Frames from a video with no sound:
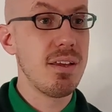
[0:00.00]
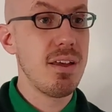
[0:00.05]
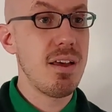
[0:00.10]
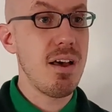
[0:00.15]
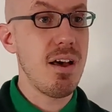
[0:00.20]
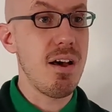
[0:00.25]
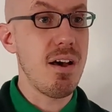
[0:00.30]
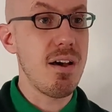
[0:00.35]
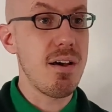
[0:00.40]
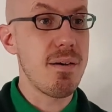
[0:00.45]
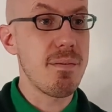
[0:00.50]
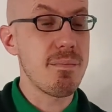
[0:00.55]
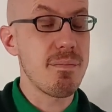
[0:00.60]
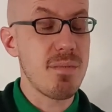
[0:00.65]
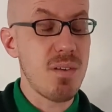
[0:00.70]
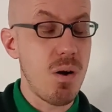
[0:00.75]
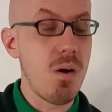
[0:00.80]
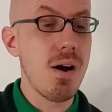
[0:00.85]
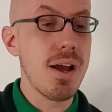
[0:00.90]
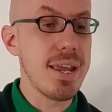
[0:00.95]

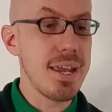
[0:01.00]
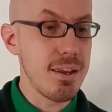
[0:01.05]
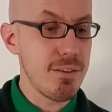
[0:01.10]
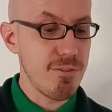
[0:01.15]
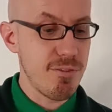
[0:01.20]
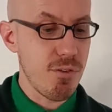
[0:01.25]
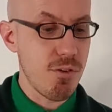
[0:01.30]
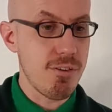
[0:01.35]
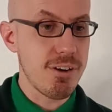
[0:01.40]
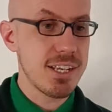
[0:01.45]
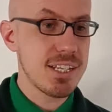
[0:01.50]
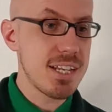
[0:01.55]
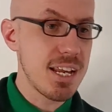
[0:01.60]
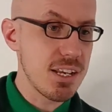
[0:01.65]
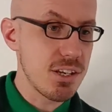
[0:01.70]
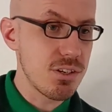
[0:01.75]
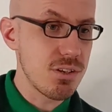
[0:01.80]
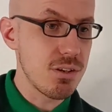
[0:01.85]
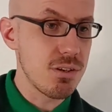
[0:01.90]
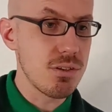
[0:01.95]
i.e. for
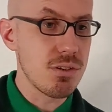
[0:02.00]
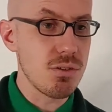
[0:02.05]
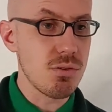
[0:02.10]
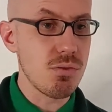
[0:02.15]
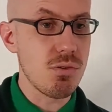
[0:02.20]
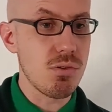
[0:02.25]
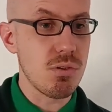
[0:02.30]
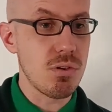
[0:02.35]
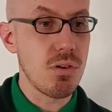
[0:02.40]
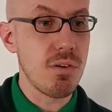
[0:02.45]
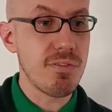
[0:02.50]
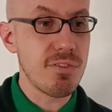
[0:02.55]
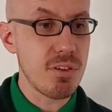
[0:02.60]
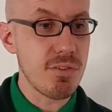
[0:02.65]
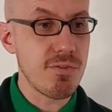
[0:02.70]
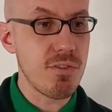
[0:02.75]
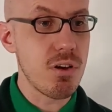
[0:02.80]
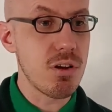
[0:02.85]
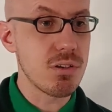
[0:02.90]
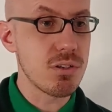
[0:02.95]
extensions or loft
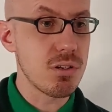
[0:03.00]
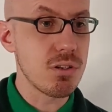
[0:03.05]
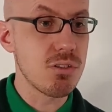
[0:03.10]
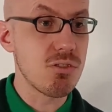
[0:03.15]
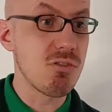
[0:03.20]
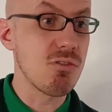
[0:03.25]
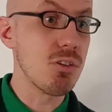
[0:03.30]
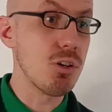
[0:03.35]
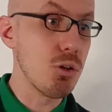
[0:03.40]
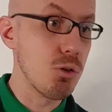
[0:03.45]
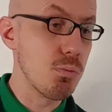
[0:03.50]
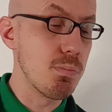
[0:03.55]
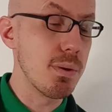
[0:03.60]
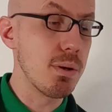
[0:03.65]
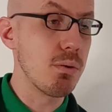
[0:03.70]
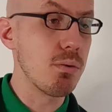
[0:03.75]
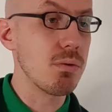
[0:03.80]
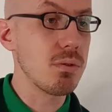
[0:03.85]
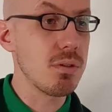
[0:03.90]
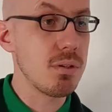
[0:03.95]
conversions or a new
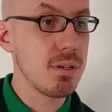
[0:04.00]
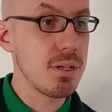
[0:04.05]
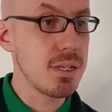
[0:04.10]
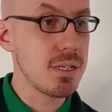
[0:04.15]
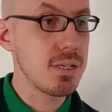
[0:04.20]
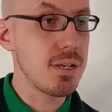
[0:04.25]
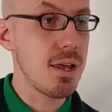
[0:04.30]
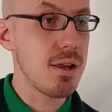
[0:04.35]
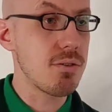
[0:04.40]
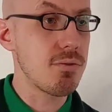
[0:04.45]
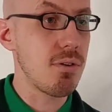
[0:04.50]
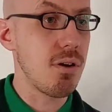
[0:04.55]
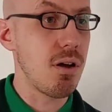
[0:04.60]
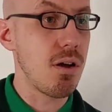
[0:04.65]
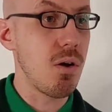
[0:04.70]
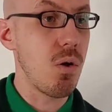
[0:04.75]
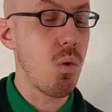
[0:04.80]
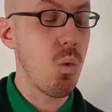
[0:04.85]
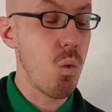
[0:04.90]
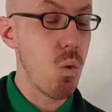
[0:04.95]
build,
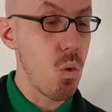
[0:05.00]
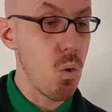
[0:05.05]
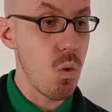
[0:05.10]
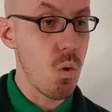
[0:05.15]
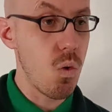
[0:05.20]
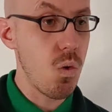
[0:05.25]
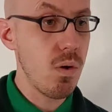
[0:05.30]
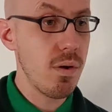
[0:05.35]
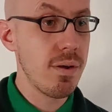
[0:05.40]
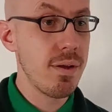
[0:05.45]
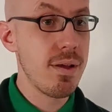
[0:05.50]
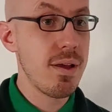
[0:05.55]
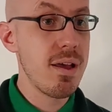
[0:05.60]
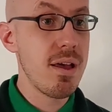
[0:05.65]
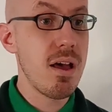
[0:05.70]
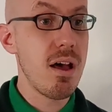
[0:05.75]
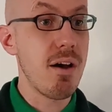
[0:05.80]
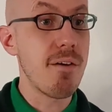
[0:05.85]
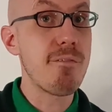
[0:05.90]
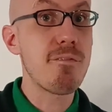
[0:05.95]
etc., or
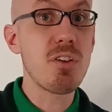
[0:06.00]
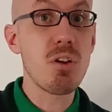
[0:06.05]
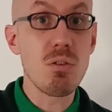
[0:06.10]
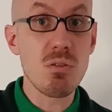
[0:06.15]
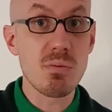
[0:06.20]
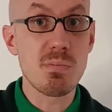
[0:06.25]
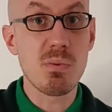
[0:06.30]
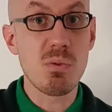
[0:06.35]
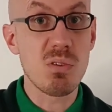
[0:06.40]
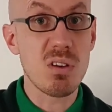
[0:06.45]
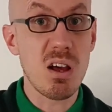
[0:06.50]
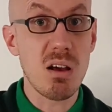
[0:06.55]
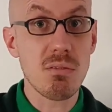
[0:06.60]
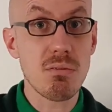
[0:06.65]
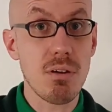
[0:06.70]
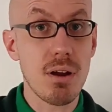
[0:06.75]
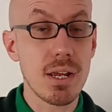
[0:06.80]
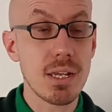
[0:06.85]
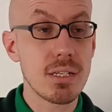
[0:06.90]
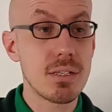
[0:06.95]
a fuse board
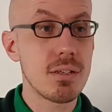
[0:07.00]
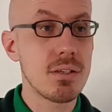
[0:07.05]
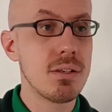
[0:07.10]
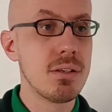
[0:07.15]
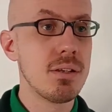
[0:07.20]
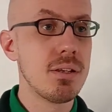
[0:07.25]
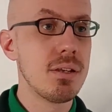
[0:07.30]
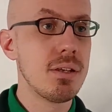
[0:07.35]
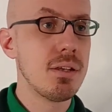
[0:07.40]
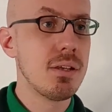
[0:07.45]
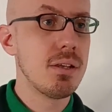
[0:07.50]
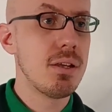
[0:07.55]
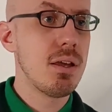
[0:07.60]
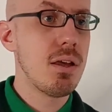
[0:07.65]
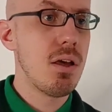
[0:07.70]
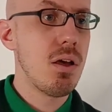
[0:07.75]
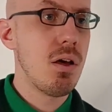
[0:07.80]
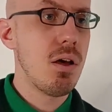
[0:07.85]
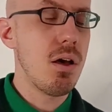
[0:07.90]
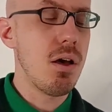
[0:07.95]
upgrade,
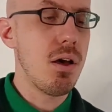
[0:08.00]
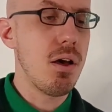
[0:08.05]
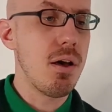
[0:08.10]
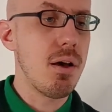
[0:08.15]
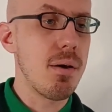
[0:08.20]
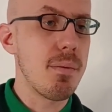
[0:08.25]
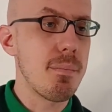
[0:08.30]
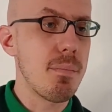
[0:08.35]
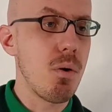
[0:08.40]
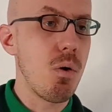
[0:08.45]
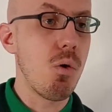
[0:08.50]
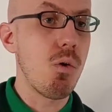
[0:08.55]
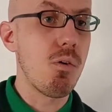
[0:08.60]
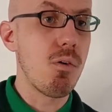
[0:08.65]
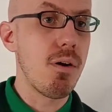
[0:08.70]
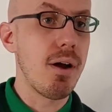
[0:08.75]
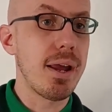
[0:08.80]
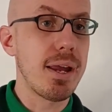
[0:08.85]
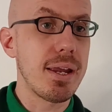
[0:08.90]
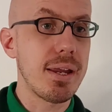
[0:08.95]

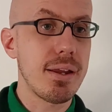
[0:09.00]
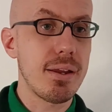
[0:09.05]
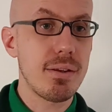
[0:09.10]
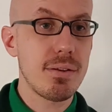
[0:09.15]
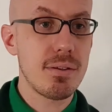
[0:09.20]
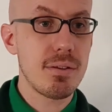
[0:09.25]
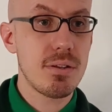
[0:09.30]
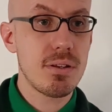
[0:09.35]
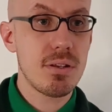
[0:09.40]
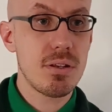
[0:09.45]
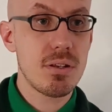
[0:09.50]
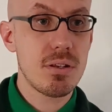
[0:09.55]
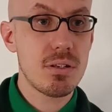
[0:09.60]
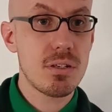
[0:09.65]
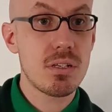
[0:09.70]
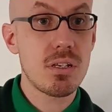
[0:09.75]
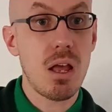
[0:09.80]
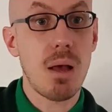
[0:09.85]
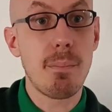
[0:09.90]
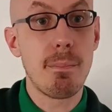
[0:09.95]
or a
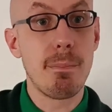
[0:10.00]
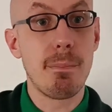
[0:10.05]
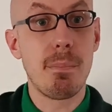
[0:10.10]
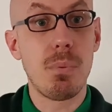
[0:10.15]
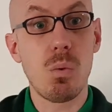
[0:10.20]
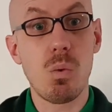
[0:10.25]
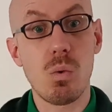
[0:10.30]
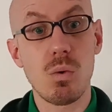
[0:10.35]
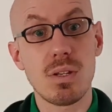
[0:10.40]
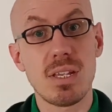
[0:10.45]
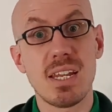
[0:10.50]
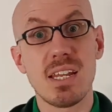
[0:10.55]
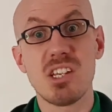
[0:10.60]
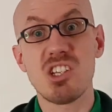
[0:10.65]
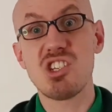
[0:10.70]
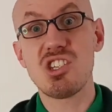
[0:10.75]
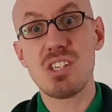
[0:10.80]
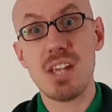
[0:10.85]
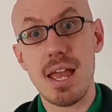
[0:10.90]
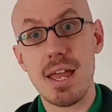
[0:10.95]
sub board in a
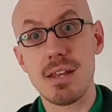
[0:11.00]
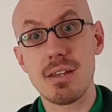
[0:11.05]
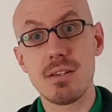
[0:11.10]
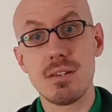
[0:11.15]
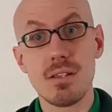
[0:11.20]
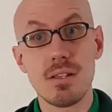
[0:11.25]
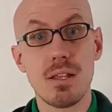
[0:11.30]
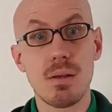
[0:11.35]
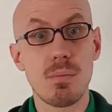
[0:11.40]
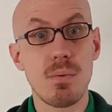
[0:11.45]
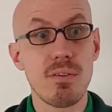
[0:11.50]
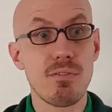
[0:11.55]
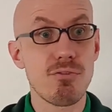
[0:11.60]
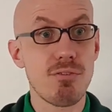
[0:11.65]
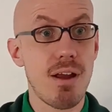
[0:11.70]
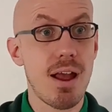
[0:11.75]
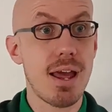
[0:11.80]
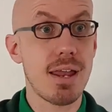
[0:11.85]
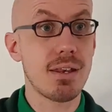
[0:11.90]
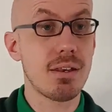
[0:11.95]
shed that we've
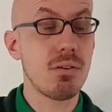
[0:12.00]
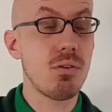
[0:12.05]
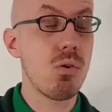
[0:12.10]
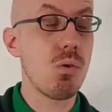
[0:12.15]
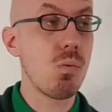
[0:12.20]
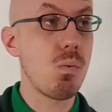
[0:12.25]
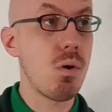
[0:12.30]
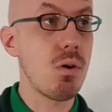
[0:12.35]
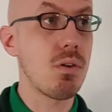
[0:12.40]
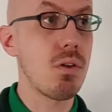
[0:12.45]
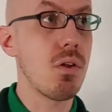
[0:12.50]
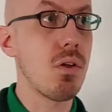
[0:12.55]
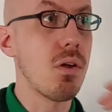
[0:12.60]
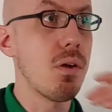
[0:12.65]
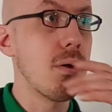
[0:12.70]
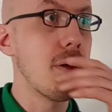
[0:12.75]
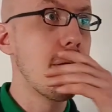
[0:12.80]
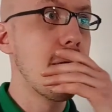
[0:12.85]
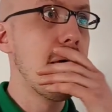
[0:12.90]
ran or whatnot,